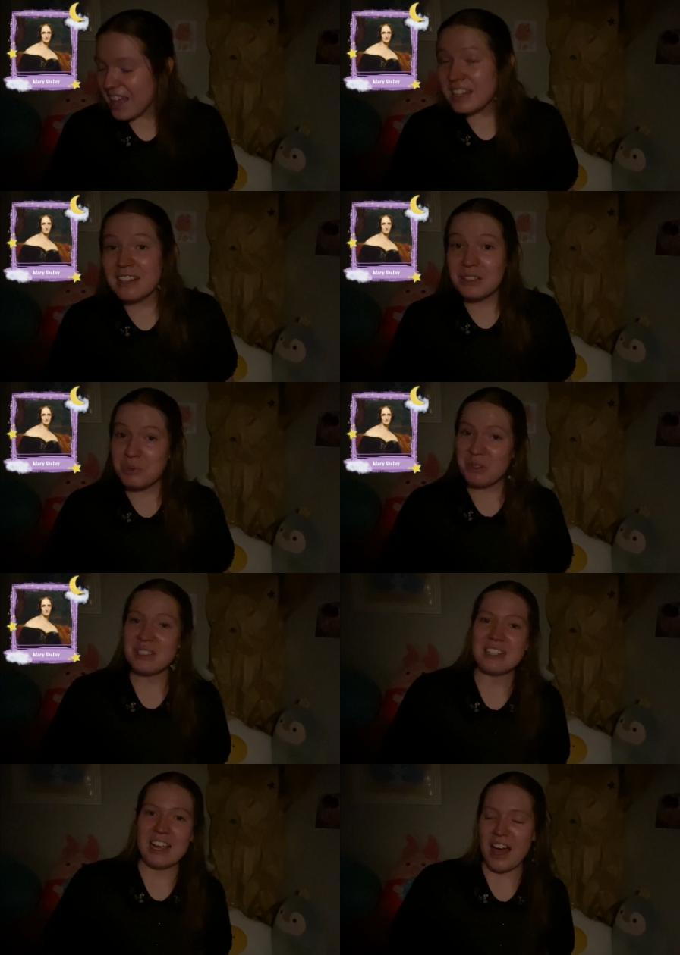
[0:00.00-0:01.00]
the next book
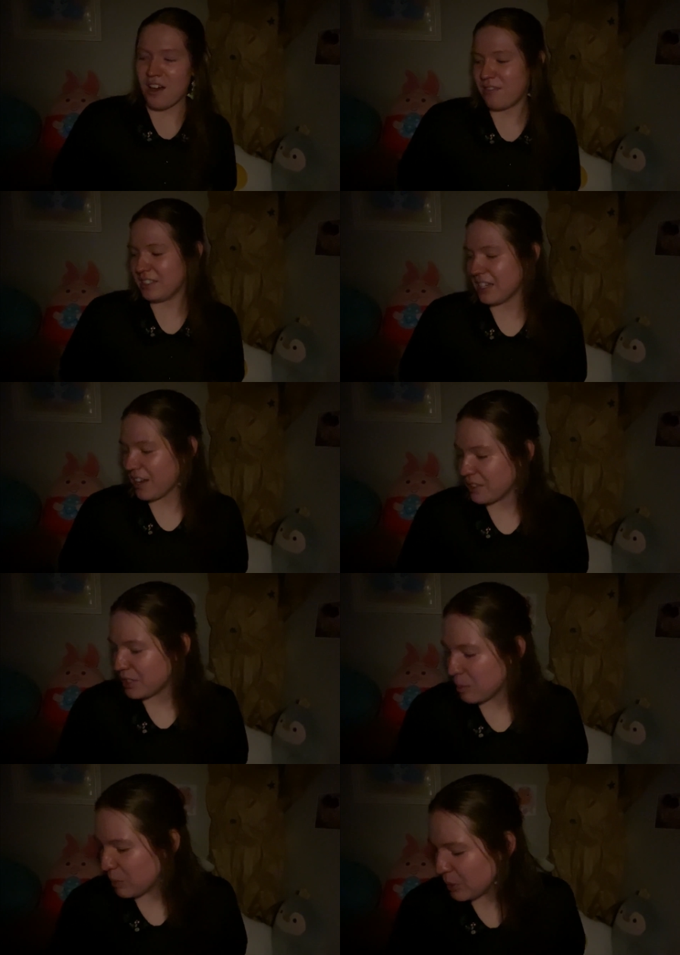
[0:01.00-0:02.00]
that I have is kind of
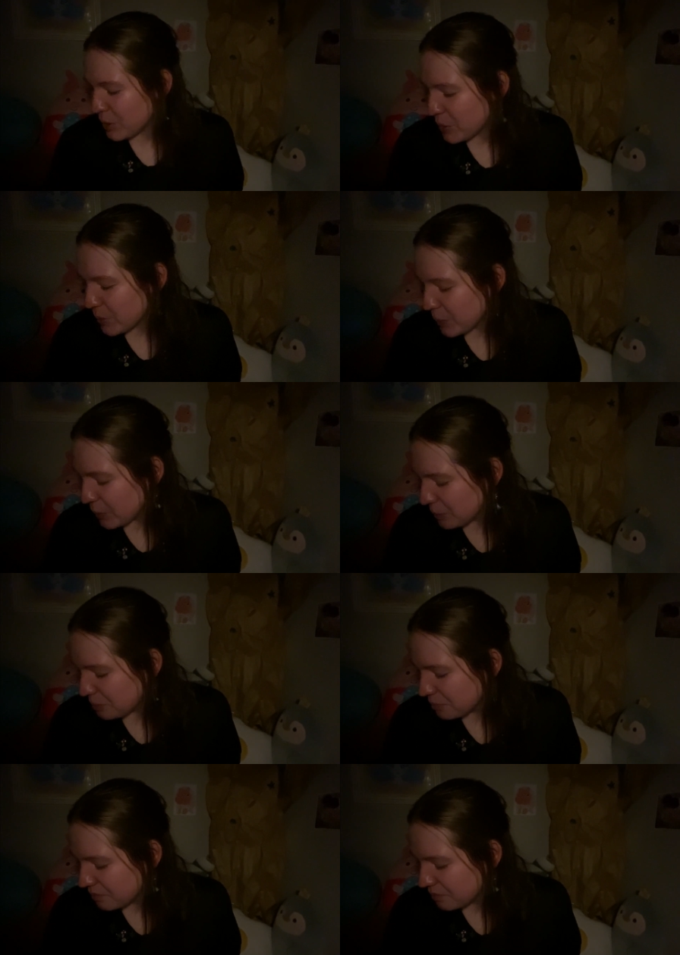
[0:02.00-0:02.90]
similar to